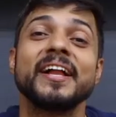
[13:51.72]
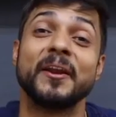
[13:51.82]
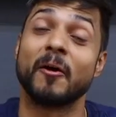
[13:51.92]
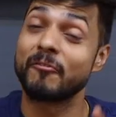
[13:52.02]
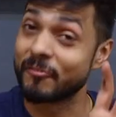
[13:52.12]

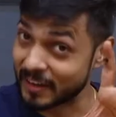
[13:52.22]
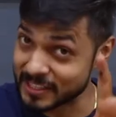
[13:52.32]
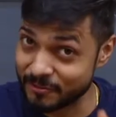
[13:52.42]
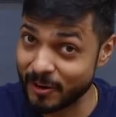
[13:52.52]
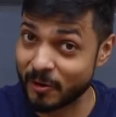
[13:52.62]
Now
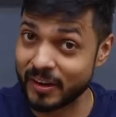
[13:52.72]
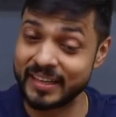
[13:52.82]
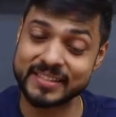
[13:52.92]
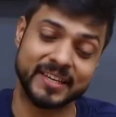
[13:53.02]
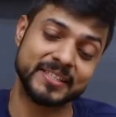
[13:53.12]
first we're gonna
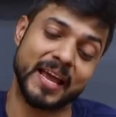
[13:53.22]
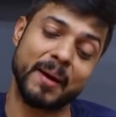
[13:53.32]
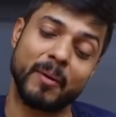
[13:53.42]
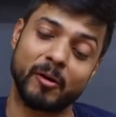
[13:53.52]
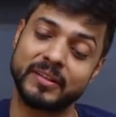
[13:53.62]
discuss
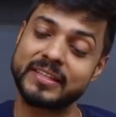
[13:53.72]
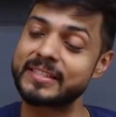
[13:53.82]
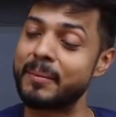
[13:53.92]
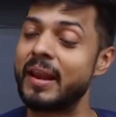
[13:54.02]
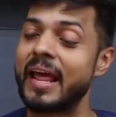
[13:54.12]
about the
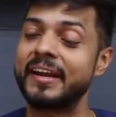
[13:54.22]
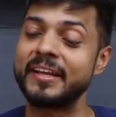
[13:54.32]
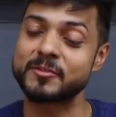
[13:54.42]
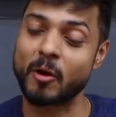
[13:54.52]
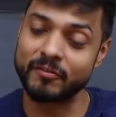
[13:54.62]

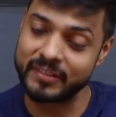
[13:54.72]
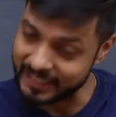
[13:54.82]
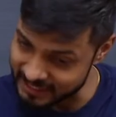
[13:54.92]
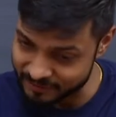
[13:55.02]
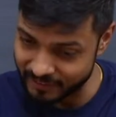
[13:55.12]
similarities of
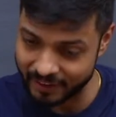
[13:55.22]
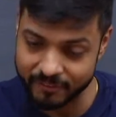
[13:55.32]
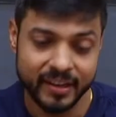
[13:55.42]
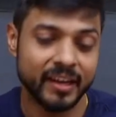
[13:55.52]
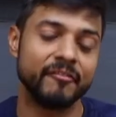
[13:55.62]
these wave
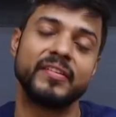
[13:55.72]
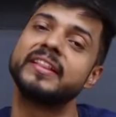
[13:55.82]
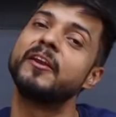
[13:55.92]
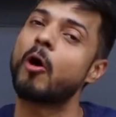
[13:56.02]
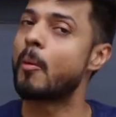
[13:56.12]
with the
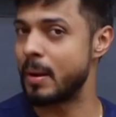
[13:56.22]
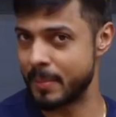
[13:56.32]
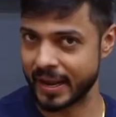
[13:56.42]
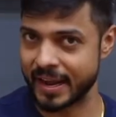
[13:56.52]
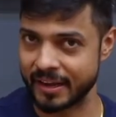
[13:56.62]
normal
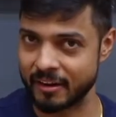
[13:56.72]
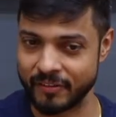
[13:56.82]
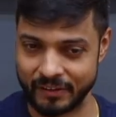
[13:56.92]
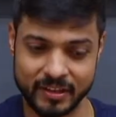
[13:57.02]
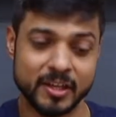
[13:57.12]
mechanical wave.